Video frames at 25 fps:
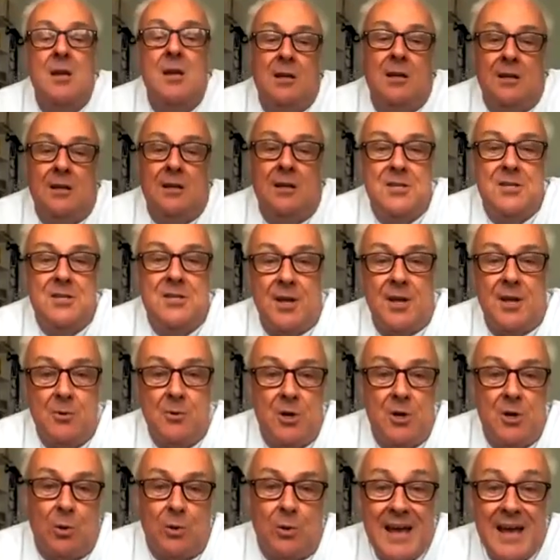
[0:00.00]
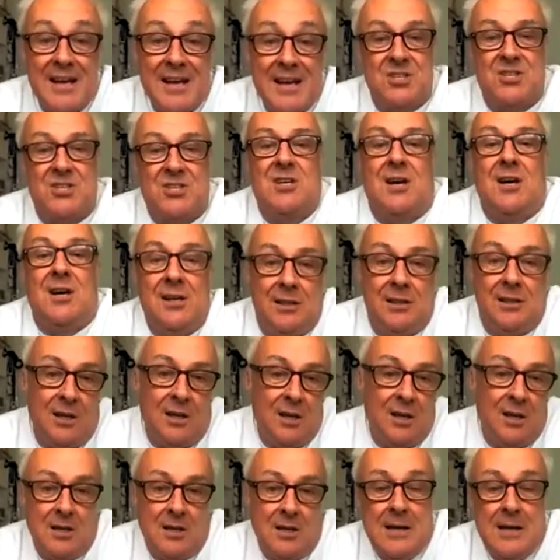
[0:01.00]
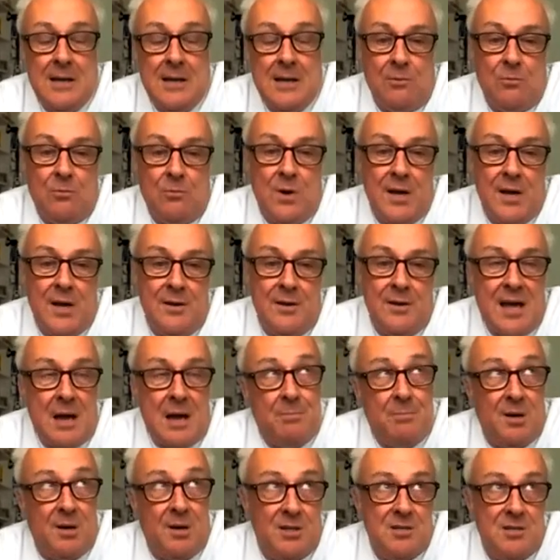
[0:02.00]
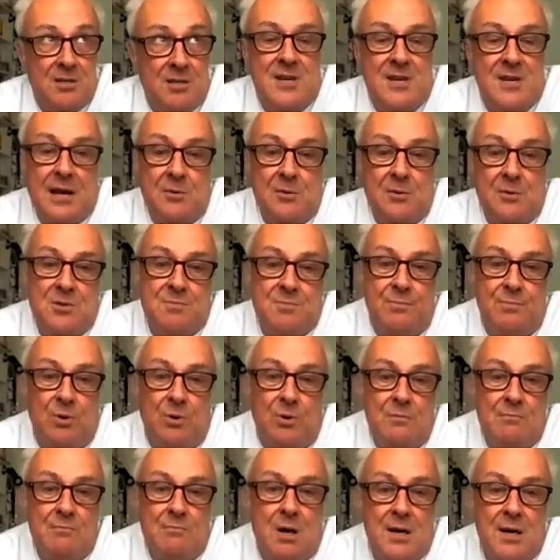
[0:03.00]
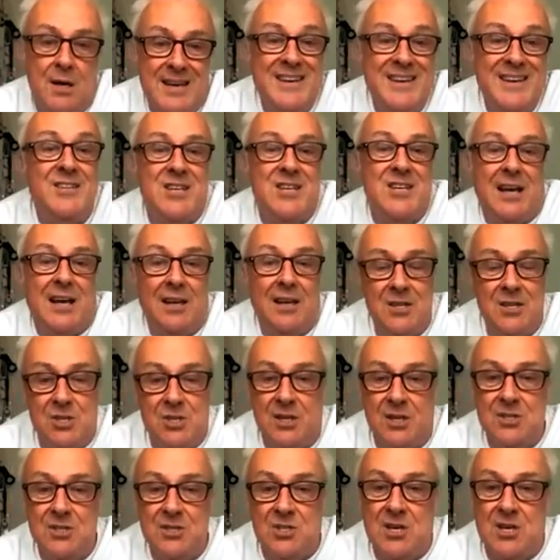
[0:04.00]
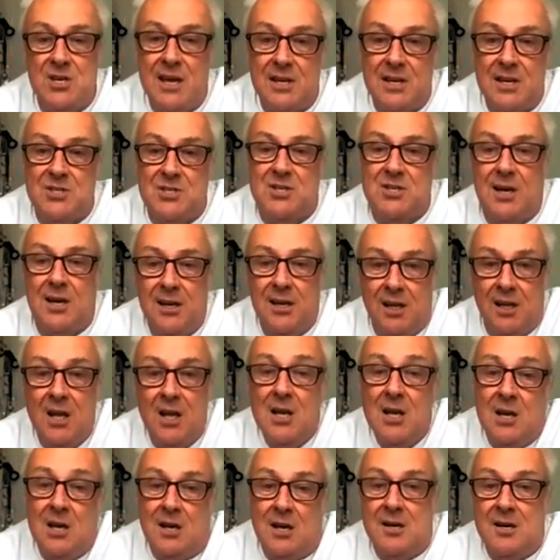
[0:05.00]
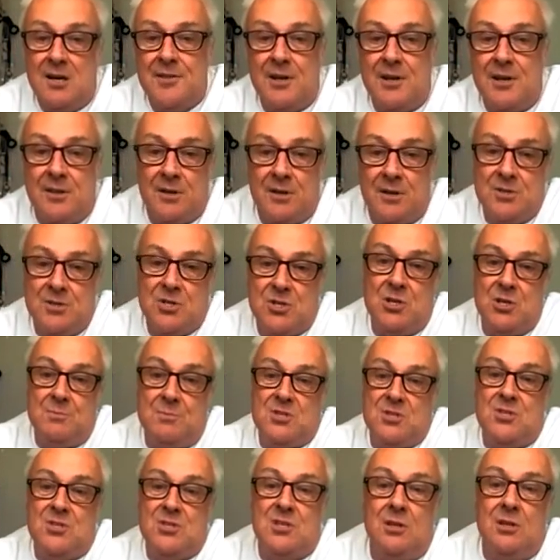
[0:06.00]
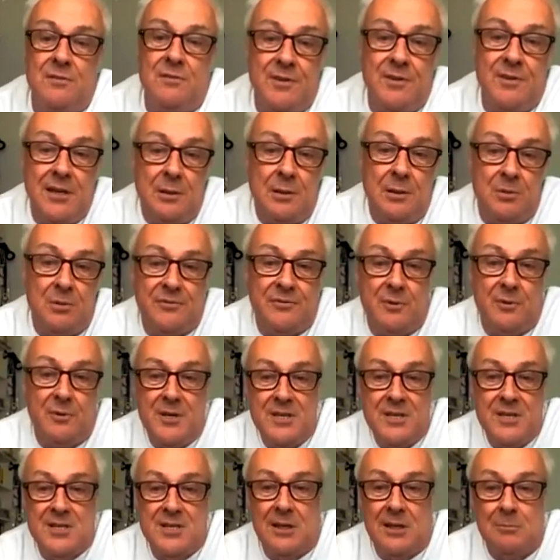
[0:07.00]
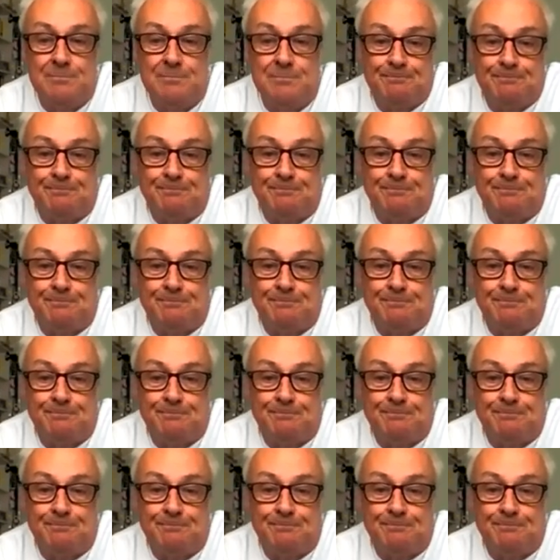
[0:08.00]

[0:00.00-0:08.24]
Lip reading: Later they were called X-Scale. When that part of DEC was bought by Intel, it changed to X-Scale, and I think those chips are still available from Intel.